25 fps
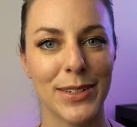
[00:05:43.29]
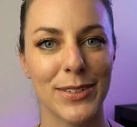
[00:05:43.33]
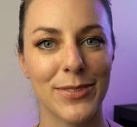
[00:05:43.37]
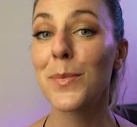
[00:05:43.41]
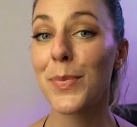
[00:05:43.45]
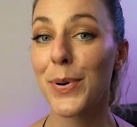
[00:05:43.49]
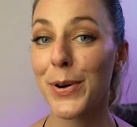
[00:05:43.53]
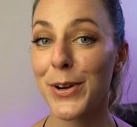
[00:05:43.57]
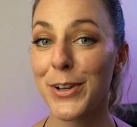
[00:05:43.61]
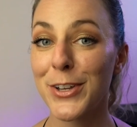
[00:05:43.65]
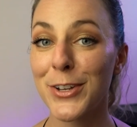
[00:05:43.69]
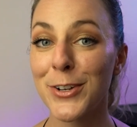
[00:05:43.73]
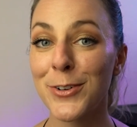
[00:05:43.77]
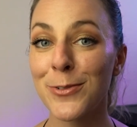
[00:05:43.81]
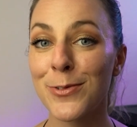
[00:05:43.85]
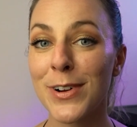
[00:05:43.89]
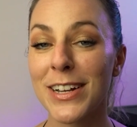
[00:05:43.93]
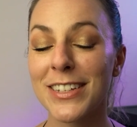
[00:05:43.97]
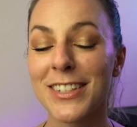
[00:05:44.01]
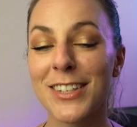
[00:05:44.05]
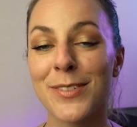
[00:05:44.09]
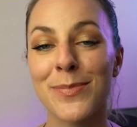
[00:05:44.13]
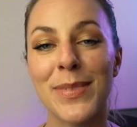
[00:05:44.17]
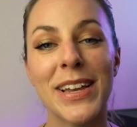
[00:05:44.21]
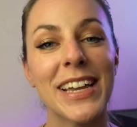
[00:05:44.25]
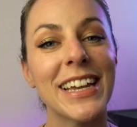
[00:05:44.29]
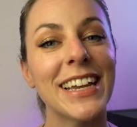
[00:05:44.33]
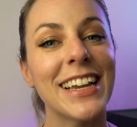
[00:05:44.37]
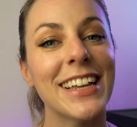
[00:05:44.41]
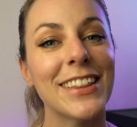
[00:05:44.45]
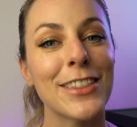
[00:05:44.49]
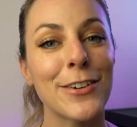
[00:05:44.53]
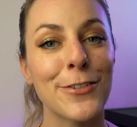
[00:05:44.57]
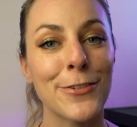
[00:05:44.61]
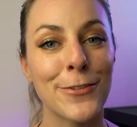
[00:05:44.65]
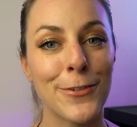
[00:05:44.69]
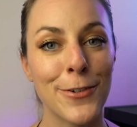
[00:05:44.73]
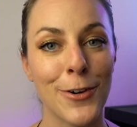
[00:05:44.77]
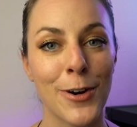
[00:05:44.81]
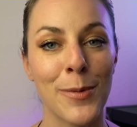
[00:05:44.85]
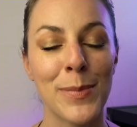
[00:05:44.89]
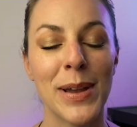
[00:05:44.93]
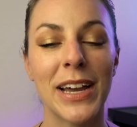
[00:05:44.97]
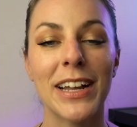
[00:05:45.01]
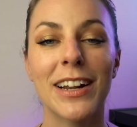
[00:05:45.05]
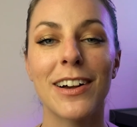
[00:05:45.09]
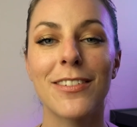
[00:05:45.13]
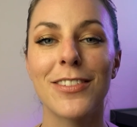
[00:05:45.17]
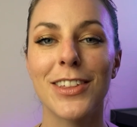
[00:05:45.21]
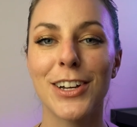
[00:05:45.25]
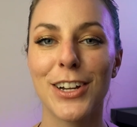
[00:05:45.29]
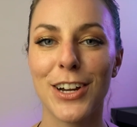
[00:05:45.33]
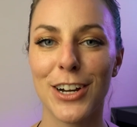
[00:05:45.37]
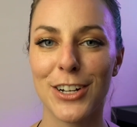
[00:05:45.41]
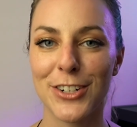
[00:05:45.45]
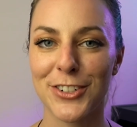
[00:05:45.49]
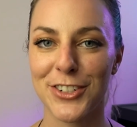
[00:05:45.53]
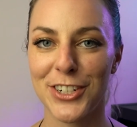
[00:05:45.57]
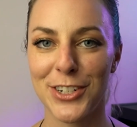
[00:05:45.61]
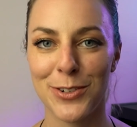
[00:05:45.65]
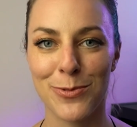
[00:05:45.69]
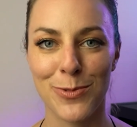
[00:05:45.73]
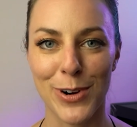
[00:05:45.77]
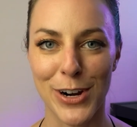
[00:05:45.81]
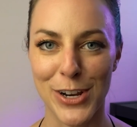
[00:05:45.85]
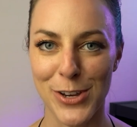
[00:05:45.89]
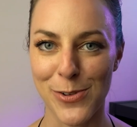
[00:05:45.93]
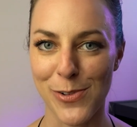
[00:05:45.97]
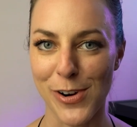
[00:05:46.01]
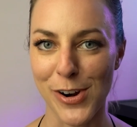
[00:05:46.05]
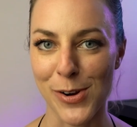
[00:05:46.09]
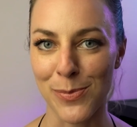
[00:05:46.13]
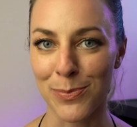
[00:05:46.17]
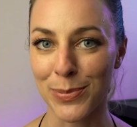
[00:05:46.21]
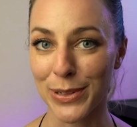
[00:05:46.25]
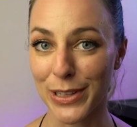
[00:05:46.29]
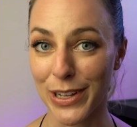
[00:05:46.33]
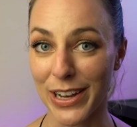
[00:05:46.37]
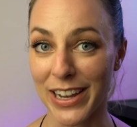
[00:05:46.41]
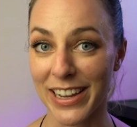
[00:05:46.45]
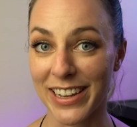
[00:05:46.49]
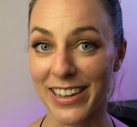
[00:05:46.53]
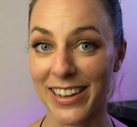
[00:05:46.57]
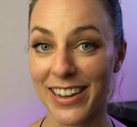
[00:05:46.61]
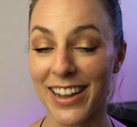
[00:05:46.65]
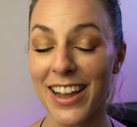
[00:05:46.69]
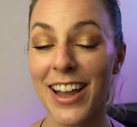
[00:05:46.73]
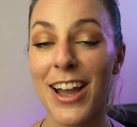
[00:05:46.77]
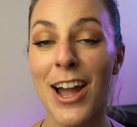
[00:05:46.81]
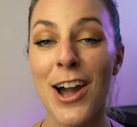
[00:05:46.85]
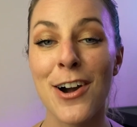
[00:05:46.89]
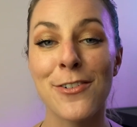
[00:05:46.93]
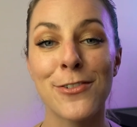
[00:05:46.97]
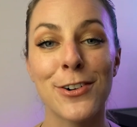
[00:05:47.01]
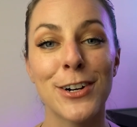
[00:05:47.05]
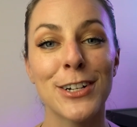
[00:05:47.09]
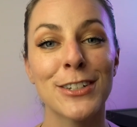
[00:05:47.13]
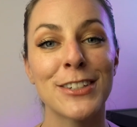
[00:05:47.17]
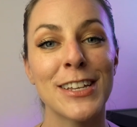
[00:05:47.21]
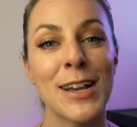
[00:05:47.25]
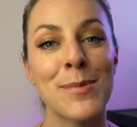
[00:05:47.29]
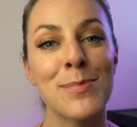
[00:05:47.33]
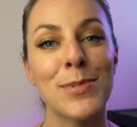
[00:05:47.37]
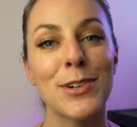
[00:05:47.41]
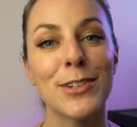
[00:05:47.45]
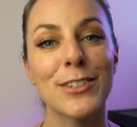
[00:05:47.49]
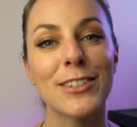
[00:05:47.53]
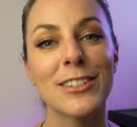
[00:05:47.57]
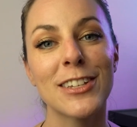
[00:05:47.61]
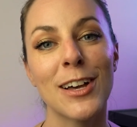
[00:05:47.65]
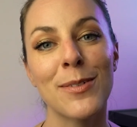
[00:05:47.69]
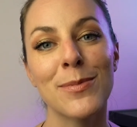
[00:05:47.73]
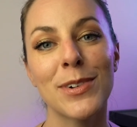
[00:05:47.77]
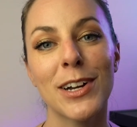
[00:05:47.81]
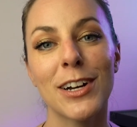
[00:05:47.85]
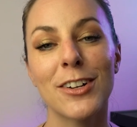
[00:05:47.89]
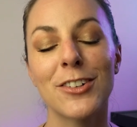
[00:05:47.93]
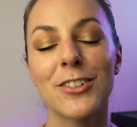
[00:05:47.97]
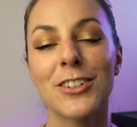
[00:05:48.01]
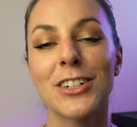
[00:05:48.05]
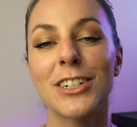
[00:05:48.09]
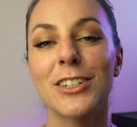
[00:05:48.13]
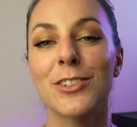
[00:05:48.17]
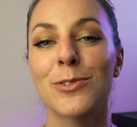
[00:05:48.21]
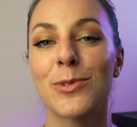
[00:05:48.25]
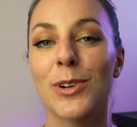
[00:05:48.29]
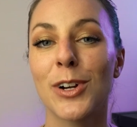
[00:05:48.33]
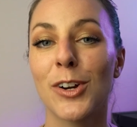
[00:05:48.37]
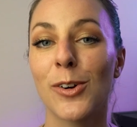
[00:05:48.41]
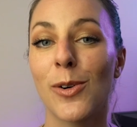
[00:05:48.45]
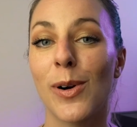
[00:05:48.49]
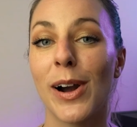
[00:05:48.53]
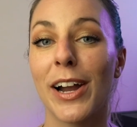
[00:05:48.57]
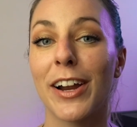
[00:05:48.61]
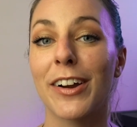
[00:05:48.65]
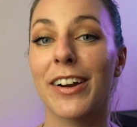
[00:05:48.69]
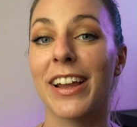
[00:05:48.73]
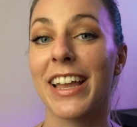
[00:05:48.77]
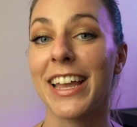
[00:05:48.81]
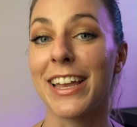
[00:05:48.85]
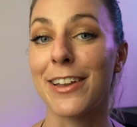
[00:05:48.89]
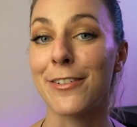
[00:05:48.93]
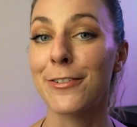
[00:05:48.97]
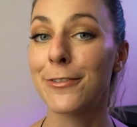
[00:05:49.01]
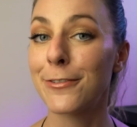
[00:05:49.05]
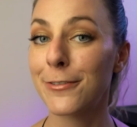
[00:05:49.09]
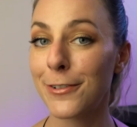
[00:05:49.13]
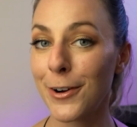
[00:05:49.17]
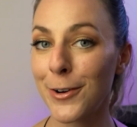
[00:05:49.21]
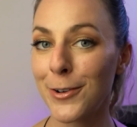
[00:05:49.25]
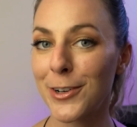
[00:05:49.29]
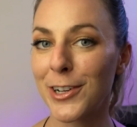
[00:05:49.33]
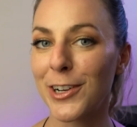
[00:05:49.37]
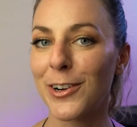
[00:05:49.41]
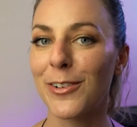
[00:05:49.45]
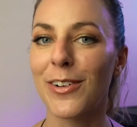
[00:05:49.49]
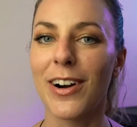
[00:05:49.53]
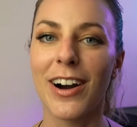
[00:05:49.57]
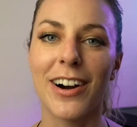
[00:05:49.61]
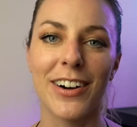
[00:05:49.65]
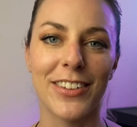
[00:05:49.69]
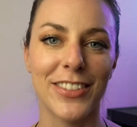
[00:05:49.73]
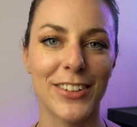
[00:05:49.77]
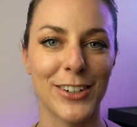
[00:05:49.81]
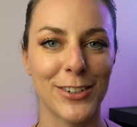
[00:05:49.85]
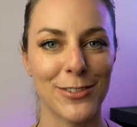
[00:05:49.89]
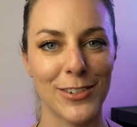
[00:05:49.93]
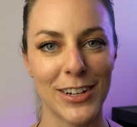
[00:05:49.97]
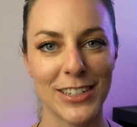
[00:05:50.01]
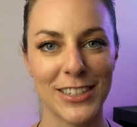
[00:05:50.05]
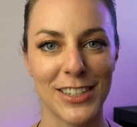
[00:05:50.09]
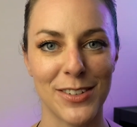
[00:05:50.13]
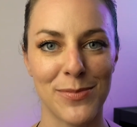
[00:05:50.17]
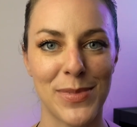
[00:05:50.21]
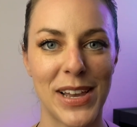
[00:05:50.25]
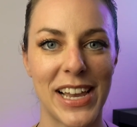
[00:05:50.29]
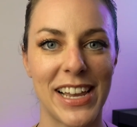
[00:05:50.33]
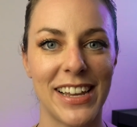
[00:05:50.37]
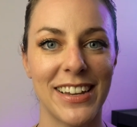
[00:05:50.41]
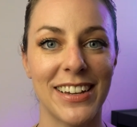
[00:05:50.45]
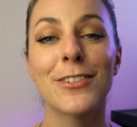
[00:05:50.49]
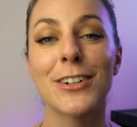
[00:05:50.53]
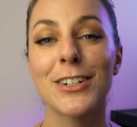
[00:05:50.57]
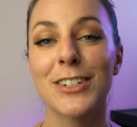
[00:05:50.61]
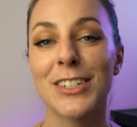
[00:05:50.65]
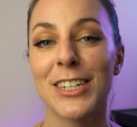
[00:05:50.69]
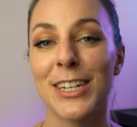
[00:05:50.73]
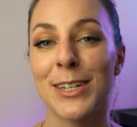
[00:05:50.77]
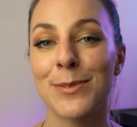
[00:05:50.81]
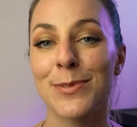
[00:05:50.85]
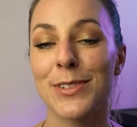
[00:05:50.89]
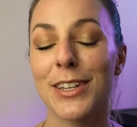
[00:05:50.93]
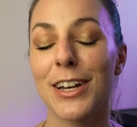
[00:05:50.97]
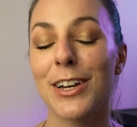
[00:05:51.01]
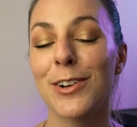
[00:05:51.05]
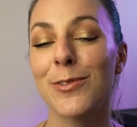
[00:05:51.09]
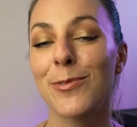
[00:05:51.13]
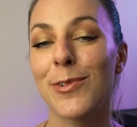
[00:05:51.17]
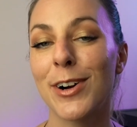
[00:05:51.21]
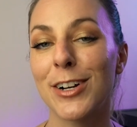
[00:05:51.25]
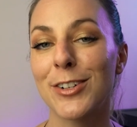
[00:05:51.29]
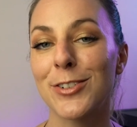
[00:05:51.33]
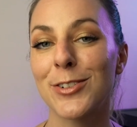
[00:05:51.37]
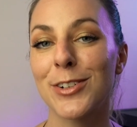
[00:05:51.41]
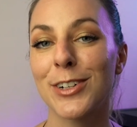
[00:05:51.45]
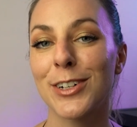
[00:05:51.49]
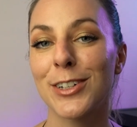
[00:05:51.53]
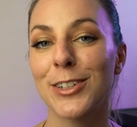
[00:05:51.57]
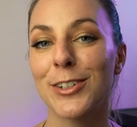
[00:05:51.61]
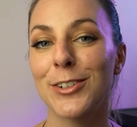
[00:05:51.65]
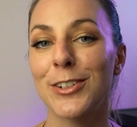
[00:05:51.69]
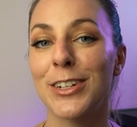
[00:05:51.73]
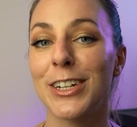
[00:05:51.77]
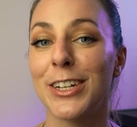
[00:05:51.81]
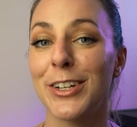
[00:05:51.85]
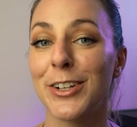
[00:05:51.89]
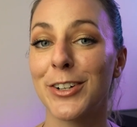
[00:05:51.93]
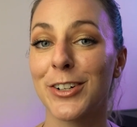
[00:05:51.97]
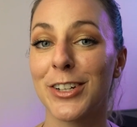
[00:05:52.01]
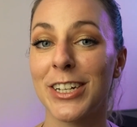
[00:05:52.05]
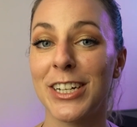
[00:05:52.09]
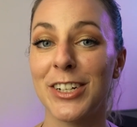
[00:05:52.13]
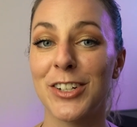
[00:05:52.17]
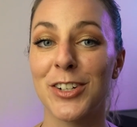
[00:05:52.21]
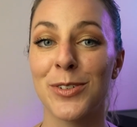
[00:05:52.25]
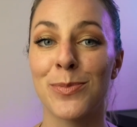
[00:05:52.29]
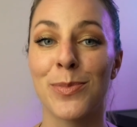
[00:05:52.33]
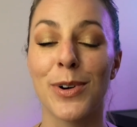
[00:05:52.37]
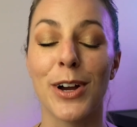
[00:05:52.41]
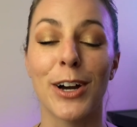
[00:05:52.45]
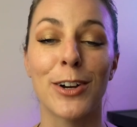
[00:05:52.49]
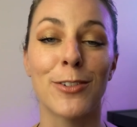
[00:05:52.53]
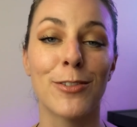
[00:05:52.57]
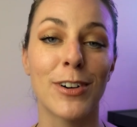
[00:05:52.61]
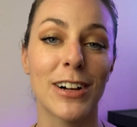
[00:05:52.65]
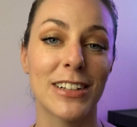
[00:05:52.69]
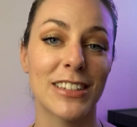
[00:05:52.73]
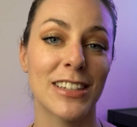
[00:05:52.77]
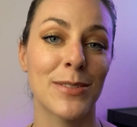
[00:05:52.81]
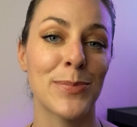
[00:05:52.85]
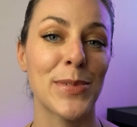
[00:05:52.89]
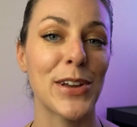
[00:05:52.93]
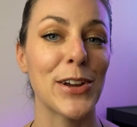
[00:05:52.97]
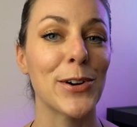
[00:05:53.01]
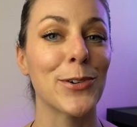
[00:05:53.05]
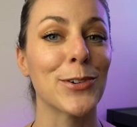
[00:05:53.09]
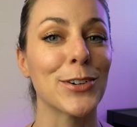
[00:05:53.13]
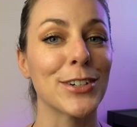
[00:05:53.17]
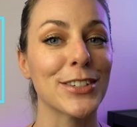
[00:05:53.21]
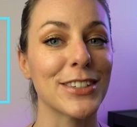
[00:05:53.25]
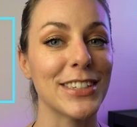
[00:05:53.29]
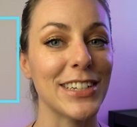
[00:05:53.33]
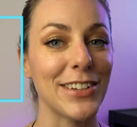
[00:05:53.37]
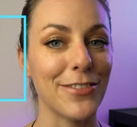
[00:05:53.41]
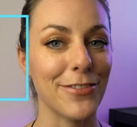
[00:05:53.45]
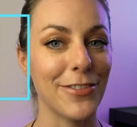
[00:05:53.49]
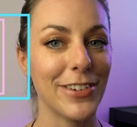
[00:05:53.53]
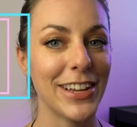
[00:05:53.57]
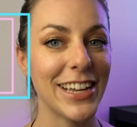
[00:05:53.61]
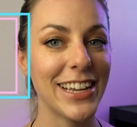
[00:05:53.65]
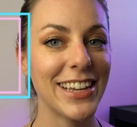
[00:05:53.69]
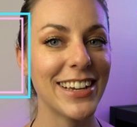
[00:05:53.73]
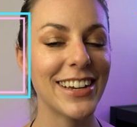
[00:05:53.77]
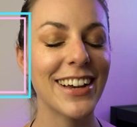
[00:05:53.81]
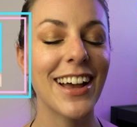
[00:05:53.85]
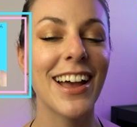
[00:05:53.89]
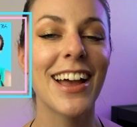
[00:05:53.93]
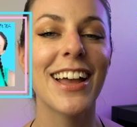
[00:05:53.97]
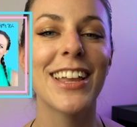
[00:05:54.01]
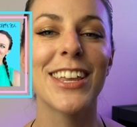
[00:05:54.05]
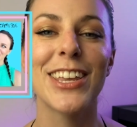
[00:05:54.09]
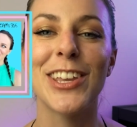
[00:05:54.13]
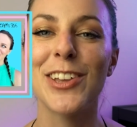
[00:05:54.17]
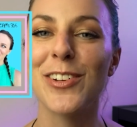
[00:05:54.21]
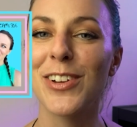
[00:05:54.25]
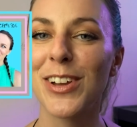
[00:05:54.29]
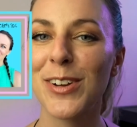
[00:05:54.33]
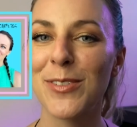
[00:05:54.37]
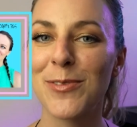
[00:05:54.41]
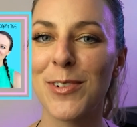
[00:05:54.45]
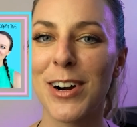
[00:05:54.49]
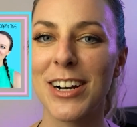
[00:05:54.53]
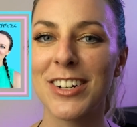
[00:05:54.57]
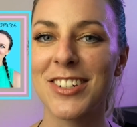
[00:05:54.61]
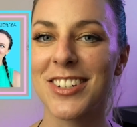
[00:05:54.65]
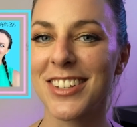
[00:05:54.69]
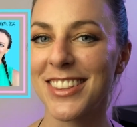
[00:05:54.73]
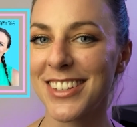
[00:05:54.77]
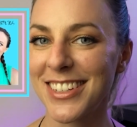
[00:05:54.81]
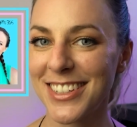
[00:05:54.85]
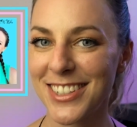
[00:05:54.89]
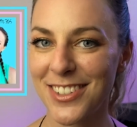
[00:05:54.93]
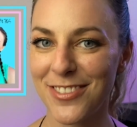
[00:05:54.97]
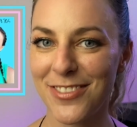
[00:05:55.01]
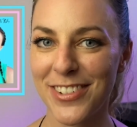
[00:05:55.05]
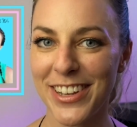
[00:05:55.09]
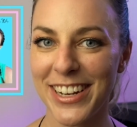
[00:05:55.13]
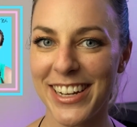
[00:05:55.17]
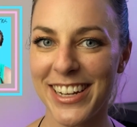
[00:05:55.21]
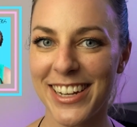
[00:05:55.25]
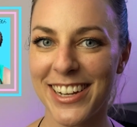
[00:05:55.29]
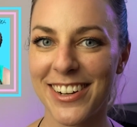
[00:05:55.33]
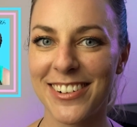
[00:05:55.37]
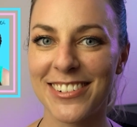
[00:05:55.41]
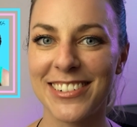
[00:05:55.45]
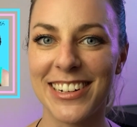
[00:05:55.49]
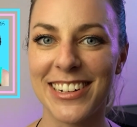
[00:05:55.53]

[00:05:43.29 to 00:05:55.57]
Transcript: Put your resume in the format of the country where you are applying. For example, some countries require a photo on their resume. For tips on what to include in your Teach Abroad resume or CV, you can watch this video